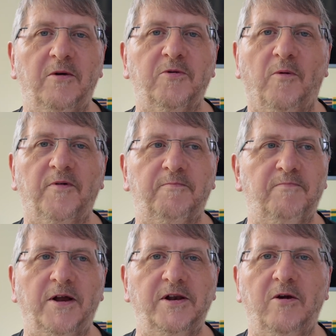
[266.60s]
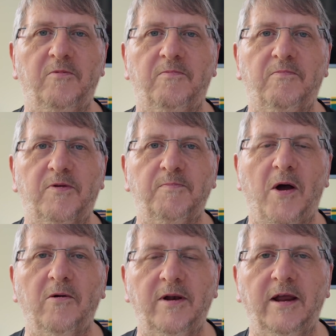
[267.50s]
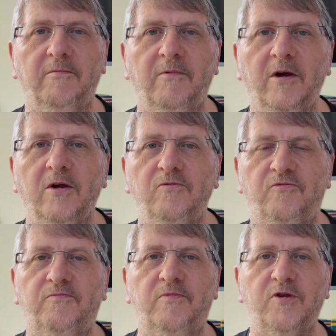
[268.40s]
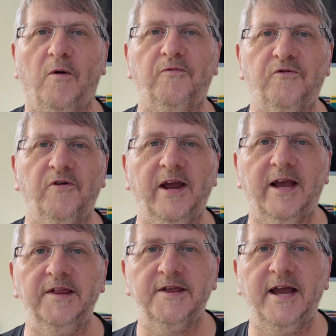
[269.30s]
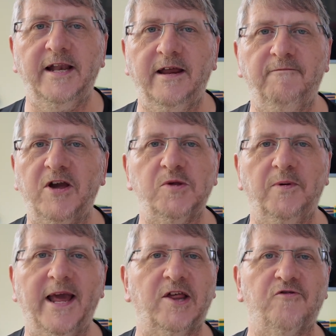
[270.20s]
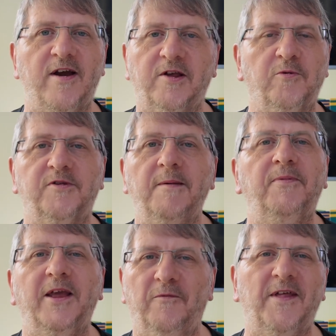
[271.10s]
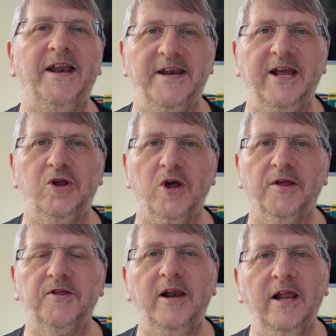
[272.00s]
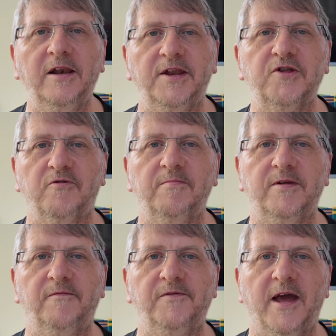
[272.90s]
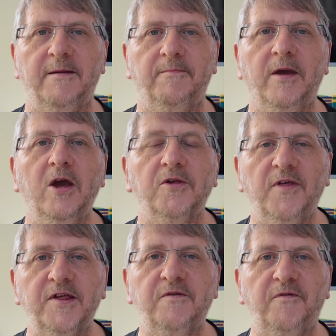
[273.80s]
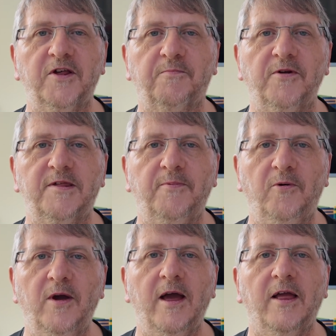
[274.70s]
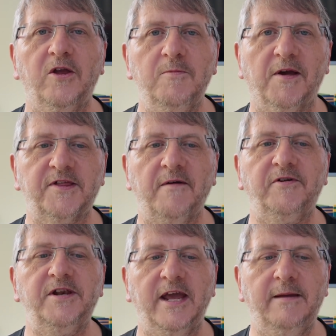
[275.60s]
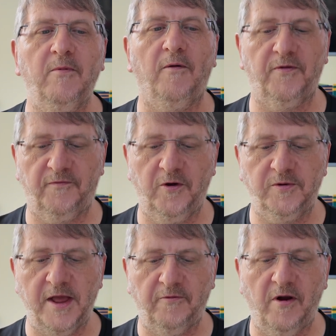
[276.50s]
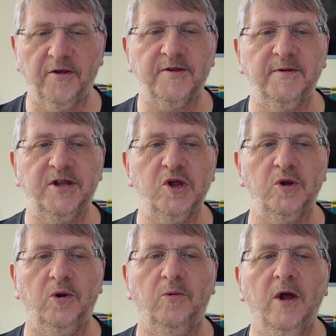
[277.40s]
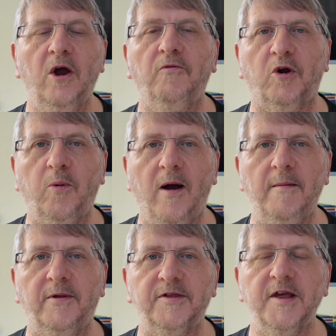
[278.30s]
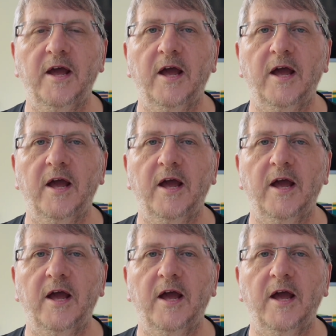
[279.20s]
Sort of a, sparkling soft drink containing vegetable extracts or something of that nature. So a little descriptive name. So that's the first principle. You must have a name of the food. Now, there are some additional requirements.